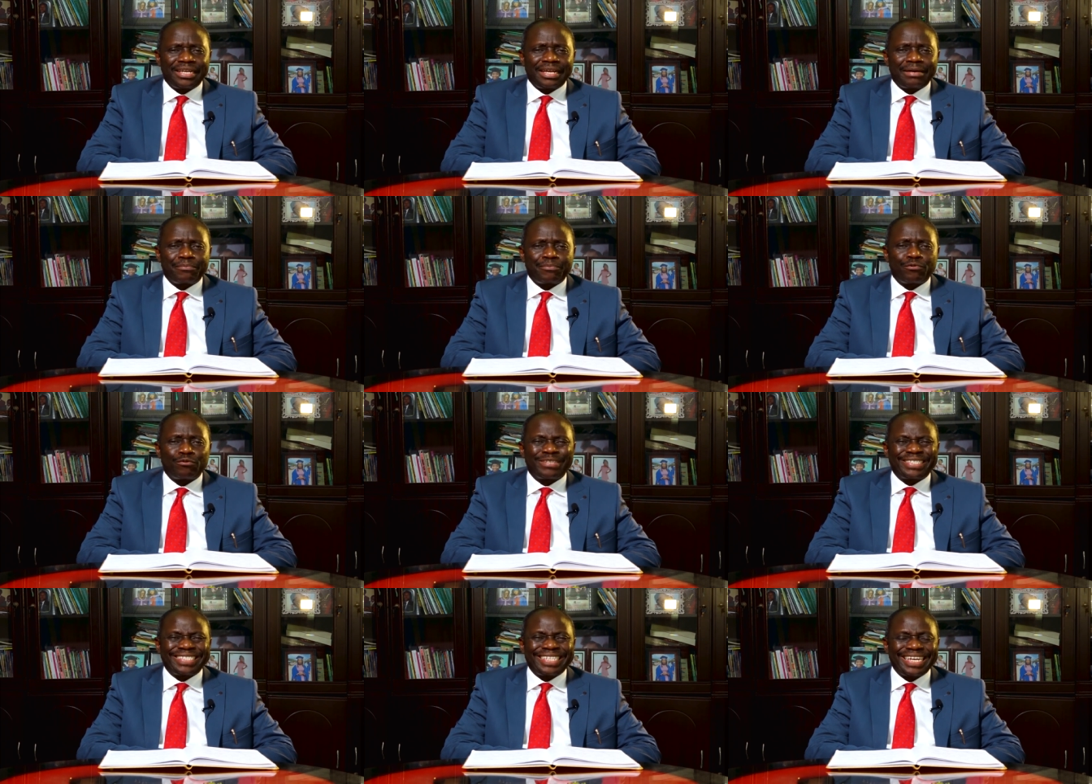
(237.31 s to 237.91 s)
and
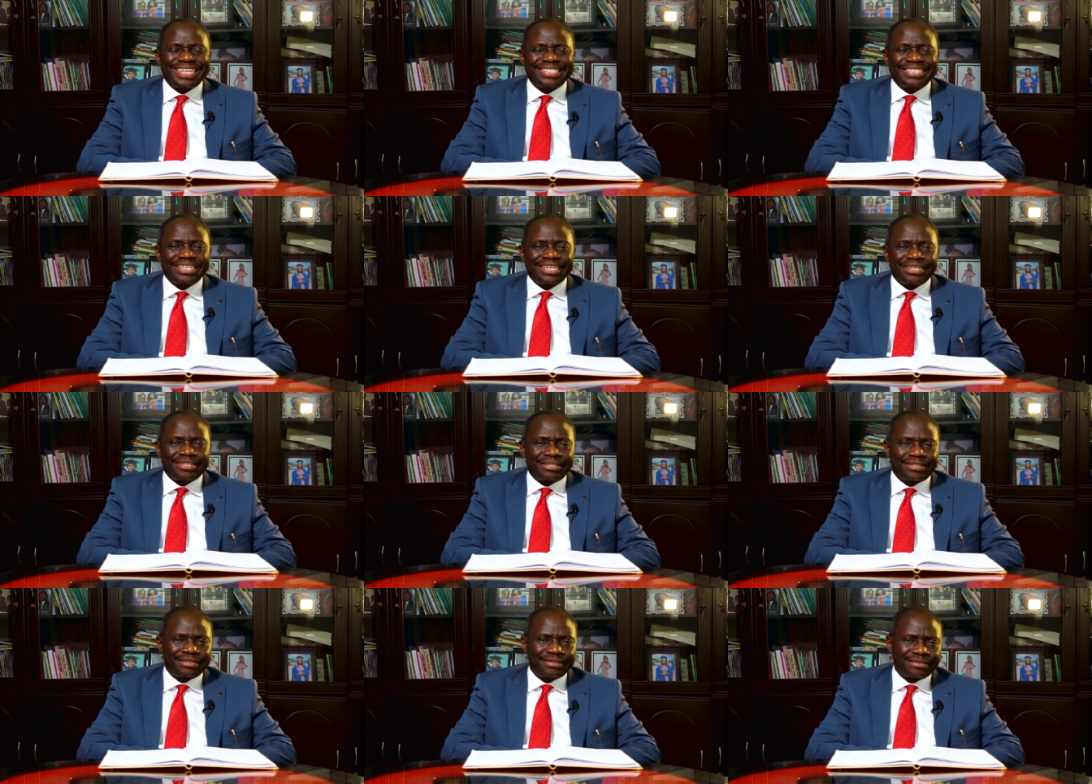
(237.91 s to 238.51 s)

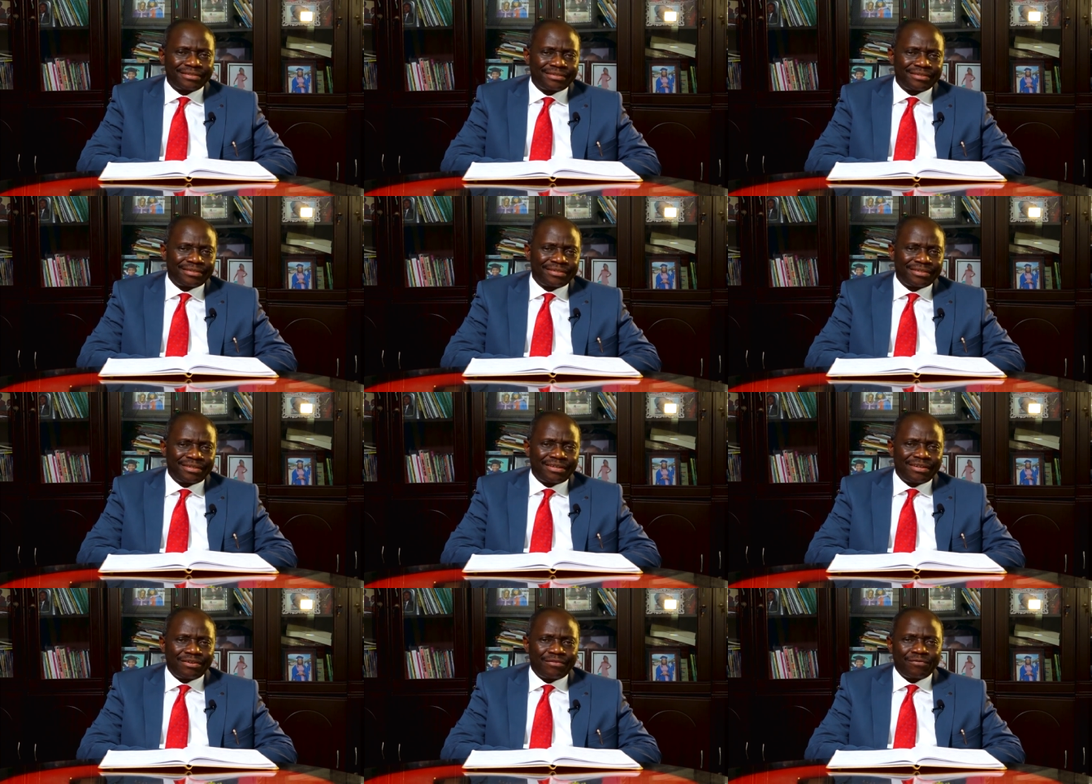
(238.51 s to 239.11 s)
protected
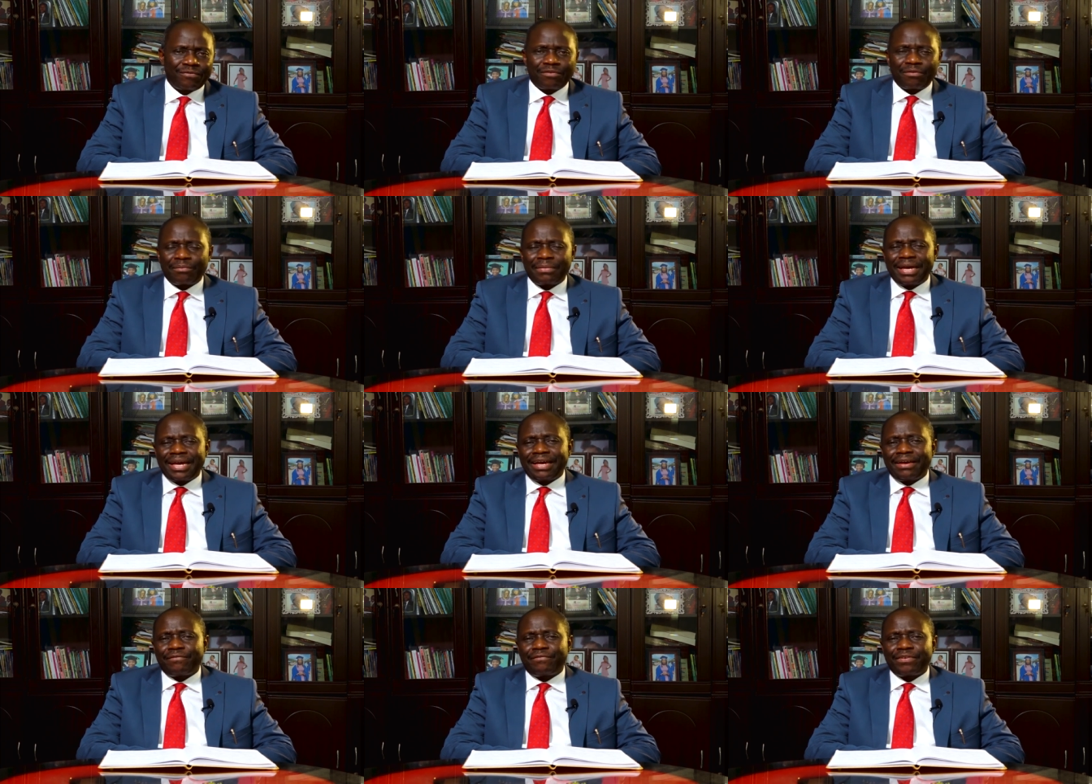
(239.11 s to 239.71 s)
from
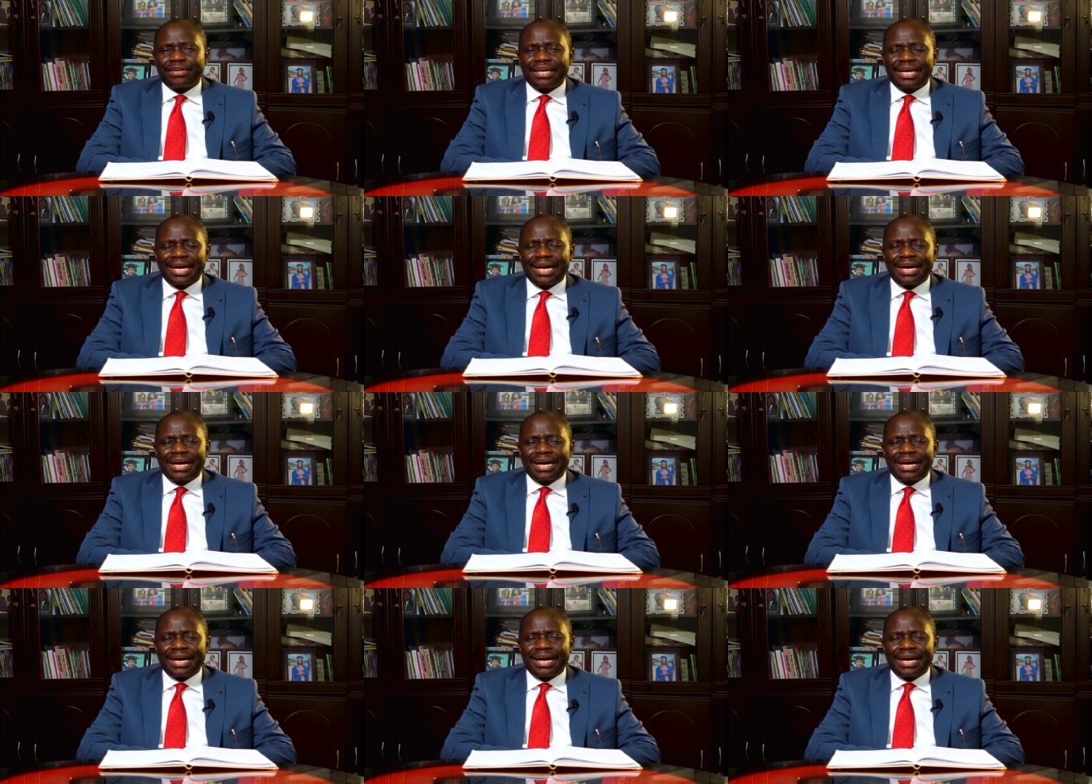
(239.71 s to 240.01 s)
every